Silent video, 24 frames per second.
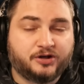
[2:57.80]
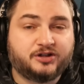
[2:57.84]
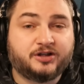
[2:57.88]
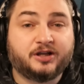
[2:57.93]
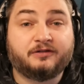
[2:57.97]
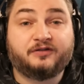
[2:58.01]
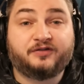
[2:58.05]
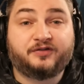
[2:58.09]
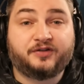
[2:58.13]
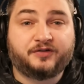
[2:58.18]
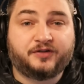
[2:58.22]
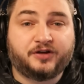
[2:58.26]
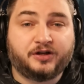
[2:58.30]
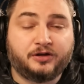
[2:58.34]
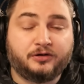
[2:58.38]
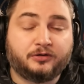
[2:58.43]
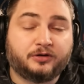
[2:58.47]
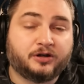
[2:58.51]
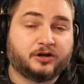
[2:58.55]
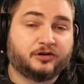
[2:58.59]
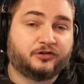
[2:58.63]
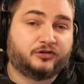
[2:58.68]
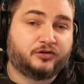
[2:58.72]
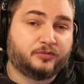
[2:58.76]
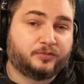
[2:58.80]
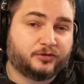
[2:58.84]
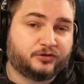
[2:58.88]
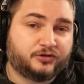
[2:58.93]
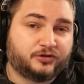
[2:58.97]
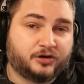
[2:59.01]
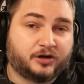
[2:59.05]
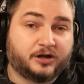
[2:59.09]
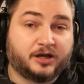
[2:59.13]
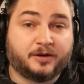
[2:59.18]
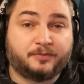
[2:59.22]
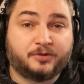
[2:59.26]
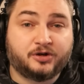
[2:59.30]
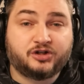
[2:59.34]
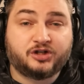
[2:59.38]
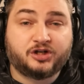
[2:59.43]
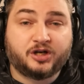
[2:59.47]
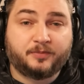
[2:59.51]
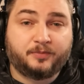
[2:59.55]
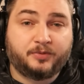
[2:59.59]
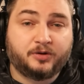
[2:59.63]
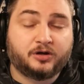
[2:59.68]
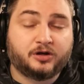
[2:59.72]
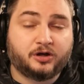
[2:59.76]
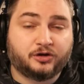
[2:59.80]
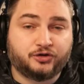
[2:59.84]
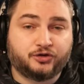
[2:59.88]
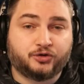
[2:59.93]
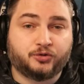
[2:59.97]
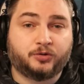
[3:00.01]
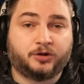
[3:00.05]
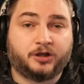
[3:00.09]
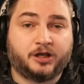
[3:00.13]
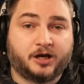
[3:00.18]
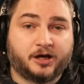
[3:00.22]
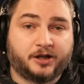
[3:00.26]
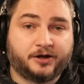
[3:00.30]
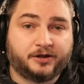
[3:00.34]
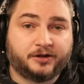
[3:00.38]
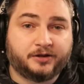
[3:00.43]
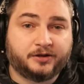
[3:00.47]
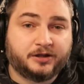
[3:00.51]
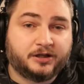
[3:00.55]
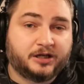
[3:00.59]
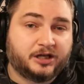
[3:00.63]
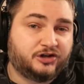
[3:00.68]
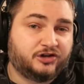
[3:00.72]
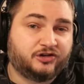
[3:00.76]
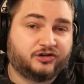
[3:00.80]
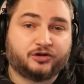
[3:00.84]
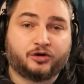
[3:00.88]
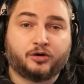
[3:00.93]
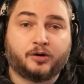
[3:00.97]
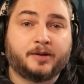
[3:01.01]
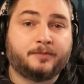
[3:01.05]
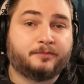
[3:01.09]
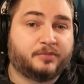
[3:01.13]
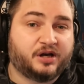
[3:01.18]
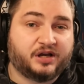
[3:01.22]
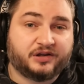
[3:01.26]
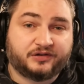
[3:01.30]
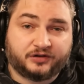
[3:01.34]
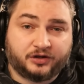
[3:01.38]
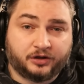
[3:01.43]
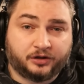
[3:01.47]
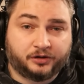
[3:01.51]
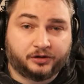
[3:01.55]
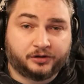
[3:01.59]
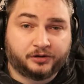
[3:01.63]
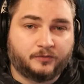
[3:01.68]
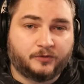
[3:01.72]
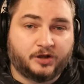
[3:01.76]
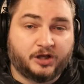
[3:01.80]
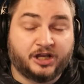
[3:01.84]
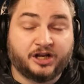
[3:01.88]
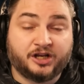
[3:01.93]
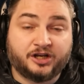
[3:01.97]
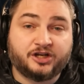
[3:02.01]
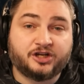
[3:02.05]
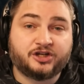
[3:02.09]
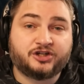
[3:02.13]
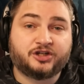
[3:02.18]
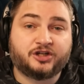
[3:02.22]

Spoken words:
level 15, you'll get a super strong epic champion called Juliana, and she's a great boss killer. In addition,